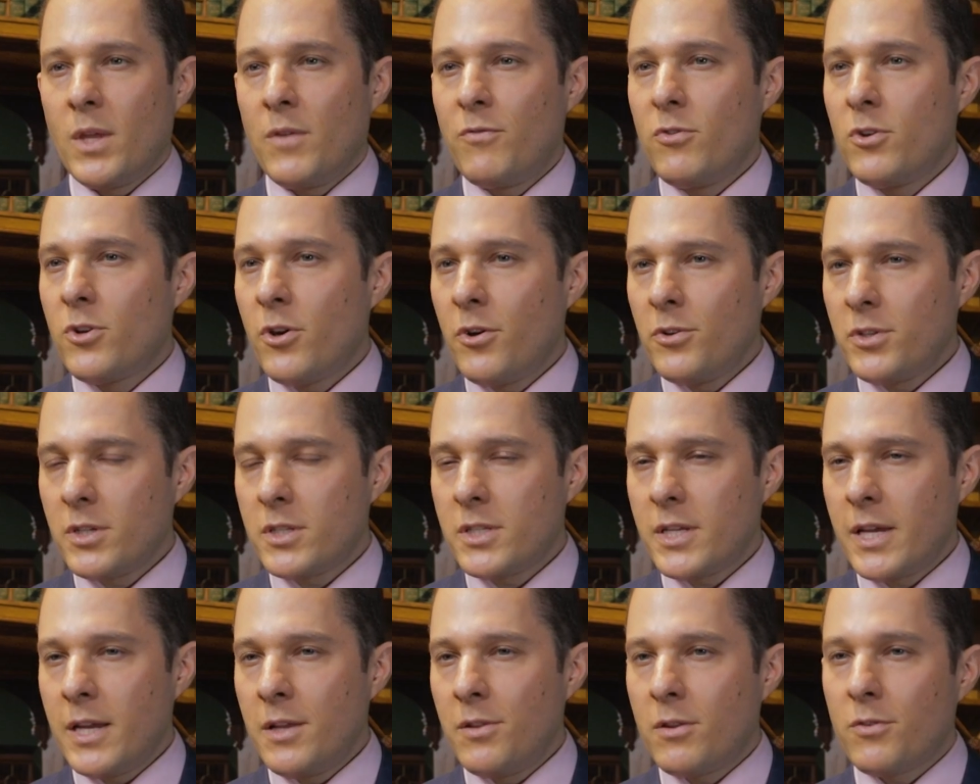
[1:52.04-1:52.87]
If you don't
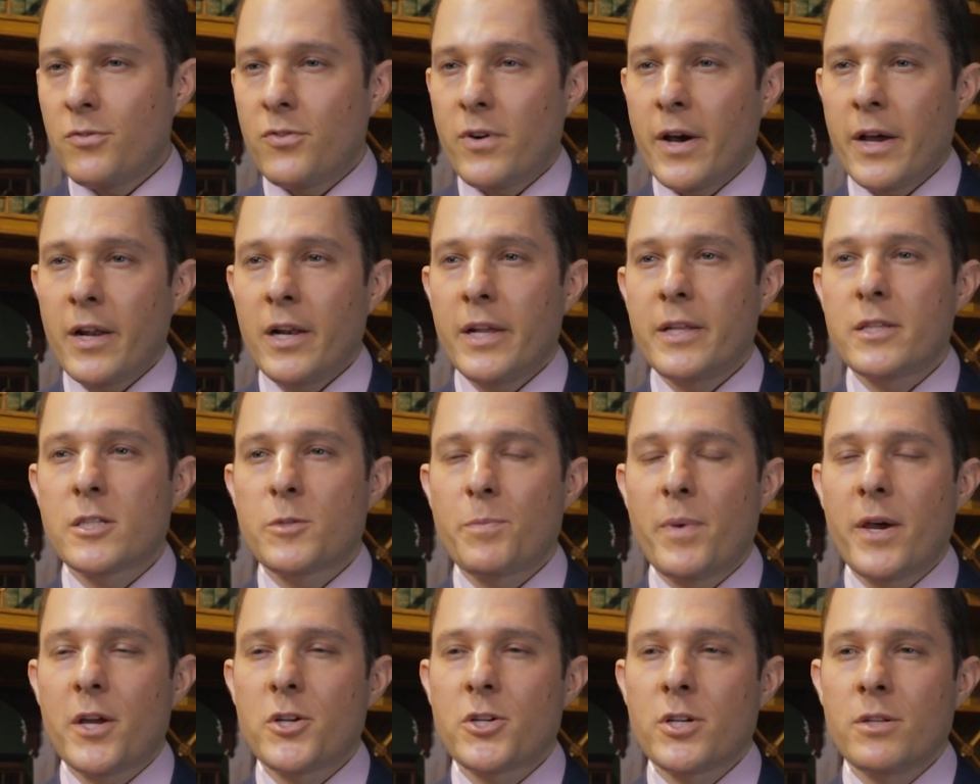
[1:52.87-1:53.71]
attend the final
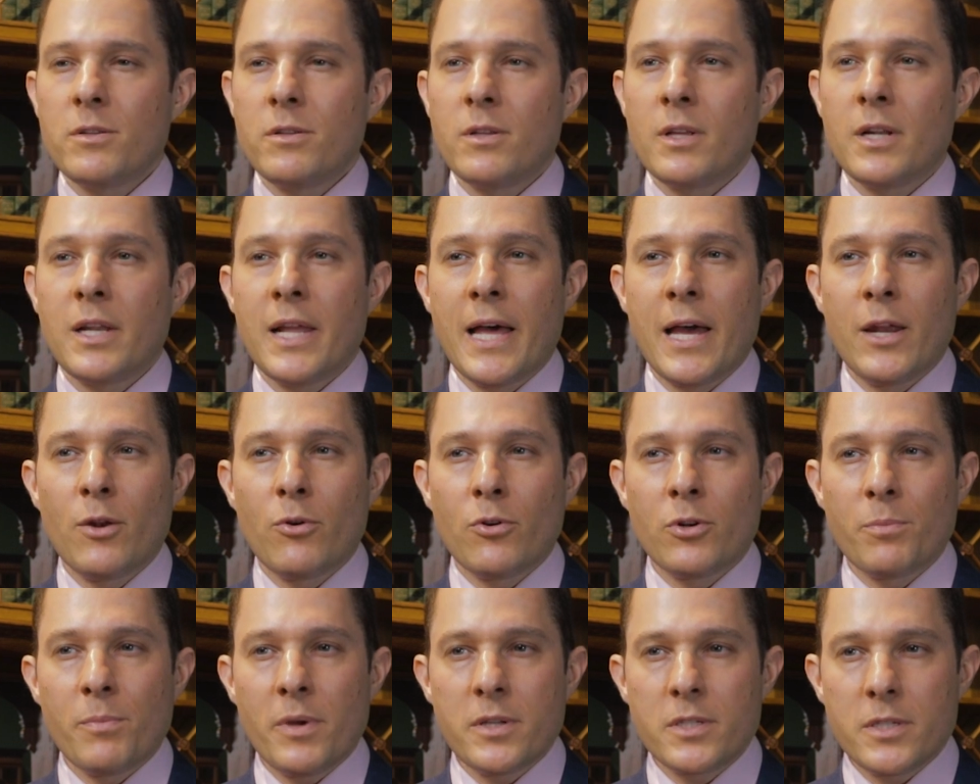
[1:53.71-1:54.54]
inspection, the
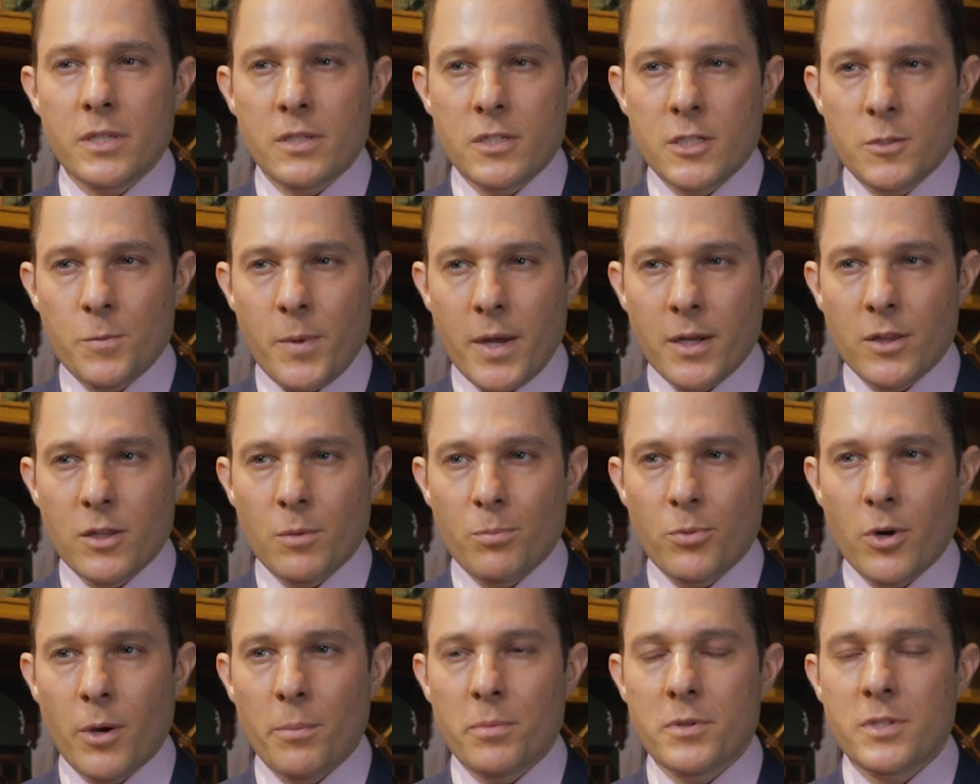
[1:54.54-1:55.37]
landlord must inspect
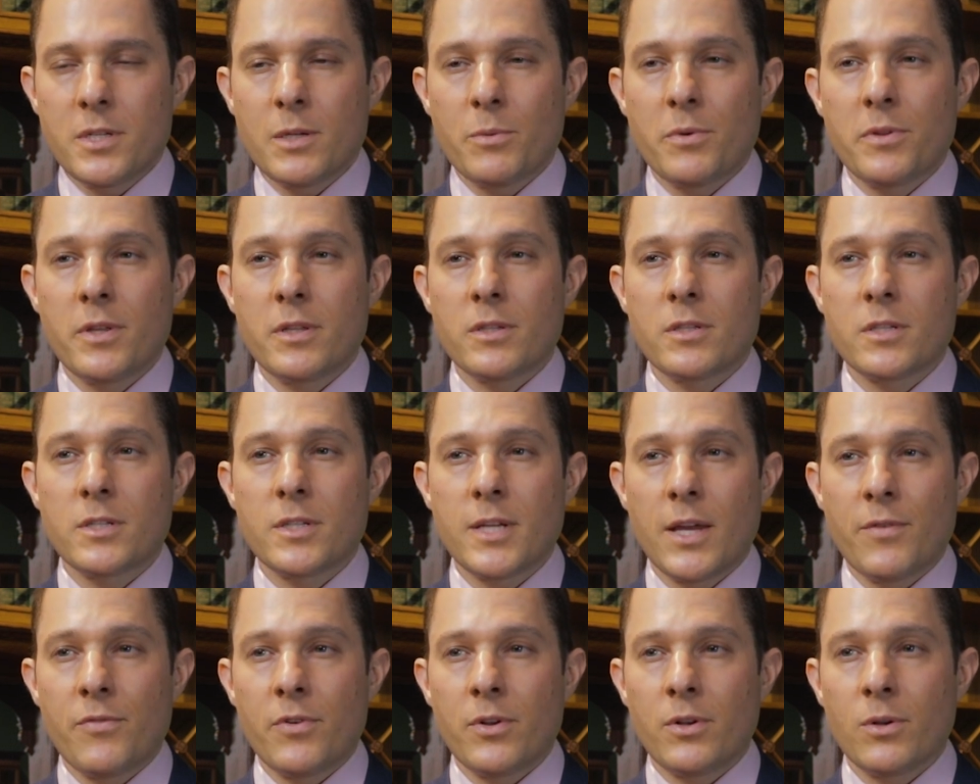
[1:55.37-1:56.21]
the property within
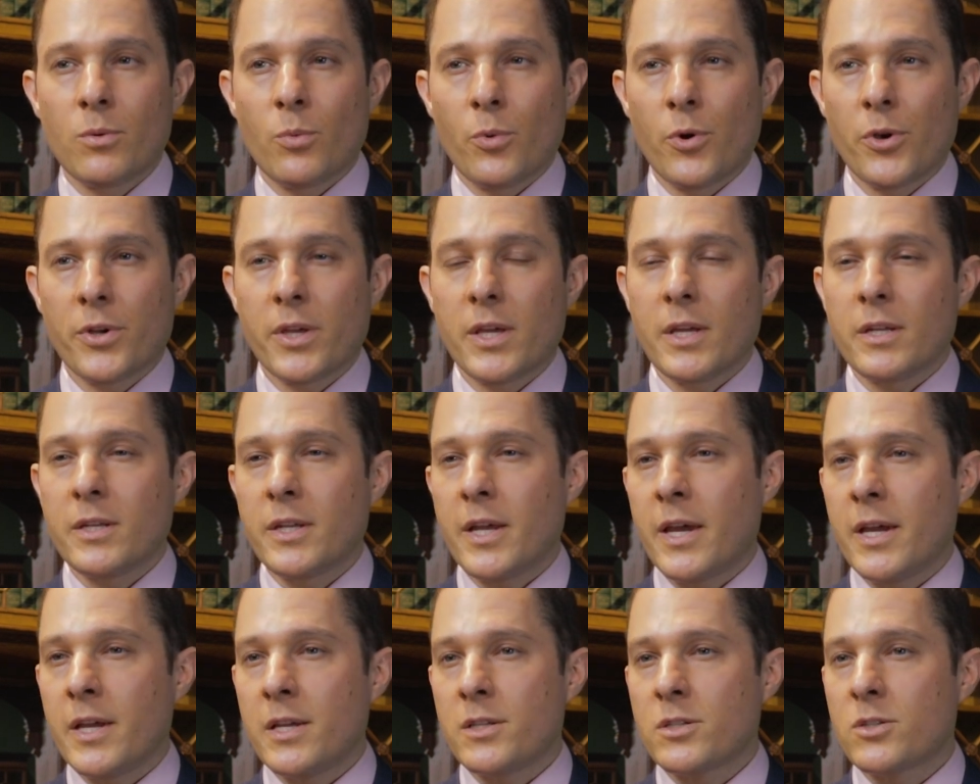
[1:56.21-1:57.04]
7 working
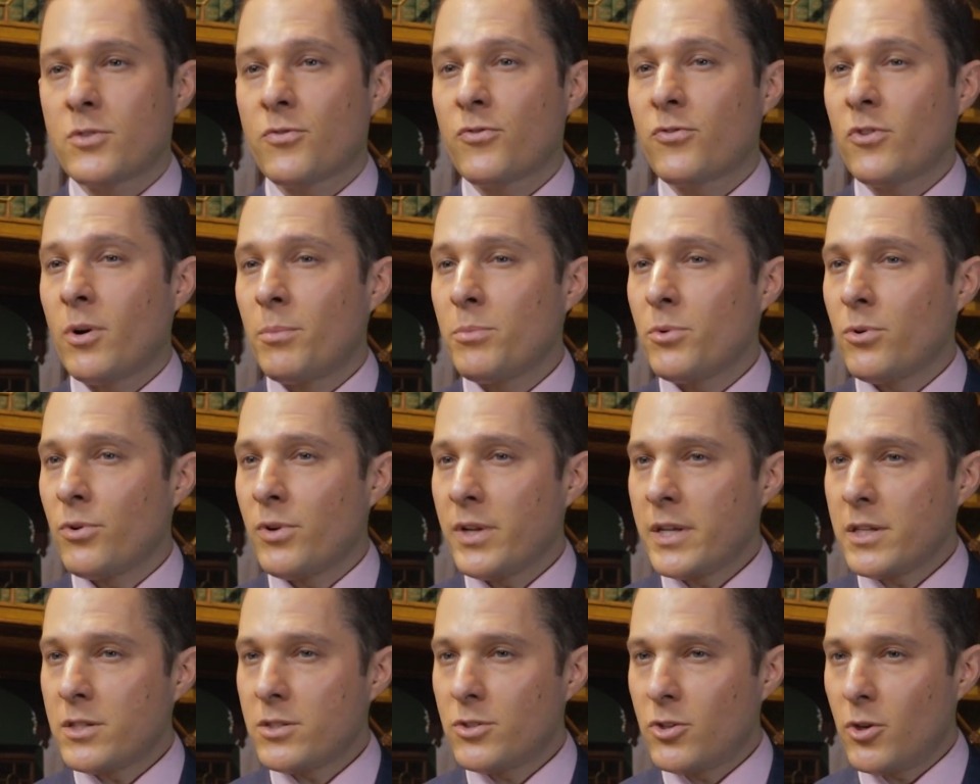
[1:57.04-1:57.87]
days from your
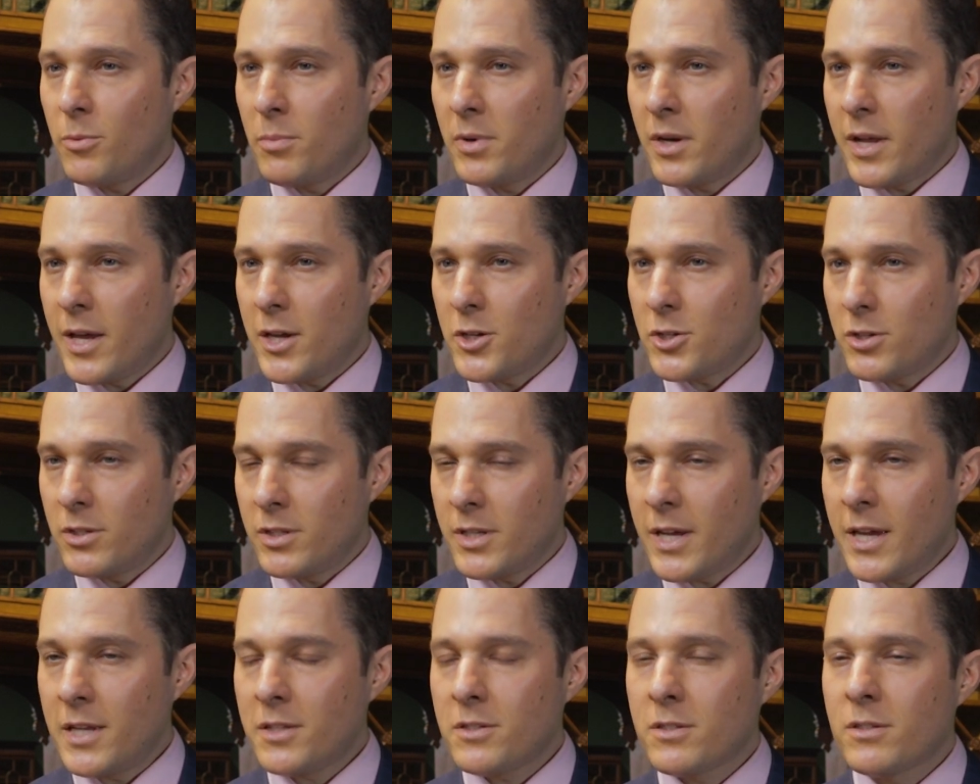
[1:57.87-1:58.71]
lease termination
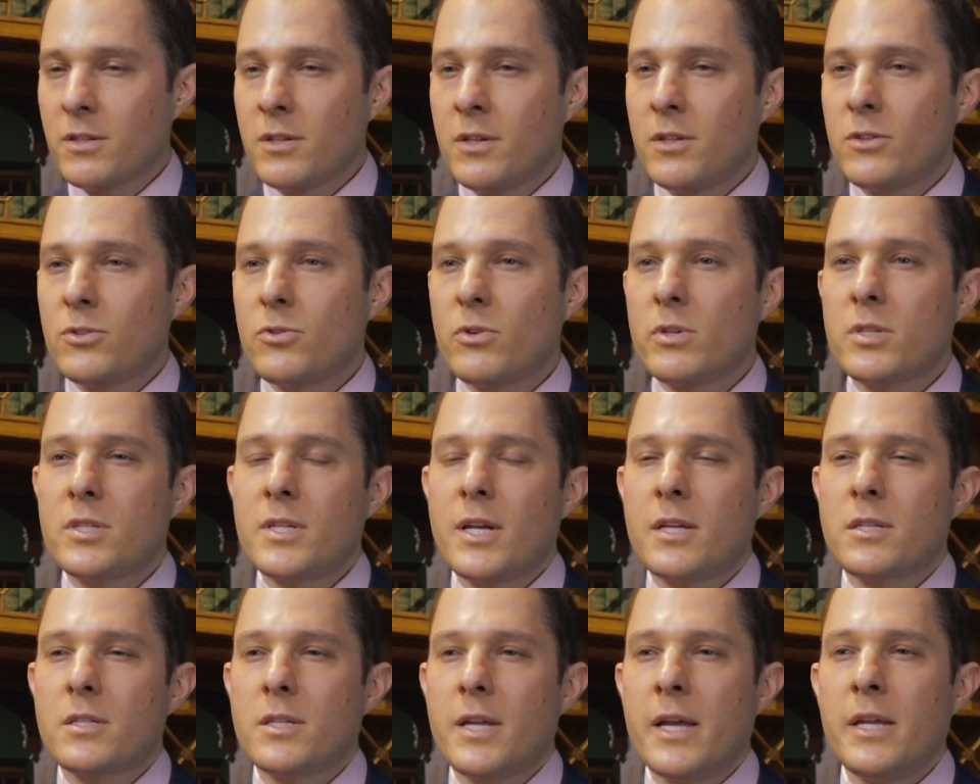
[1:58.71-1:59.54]
date to
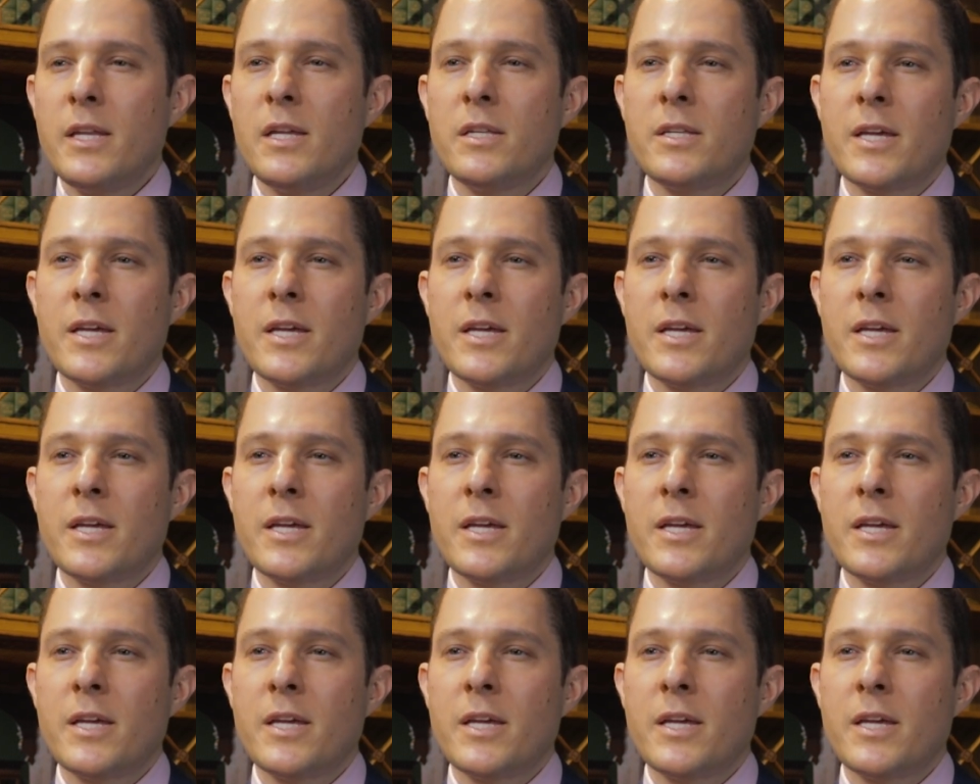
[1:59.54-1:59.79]
assess any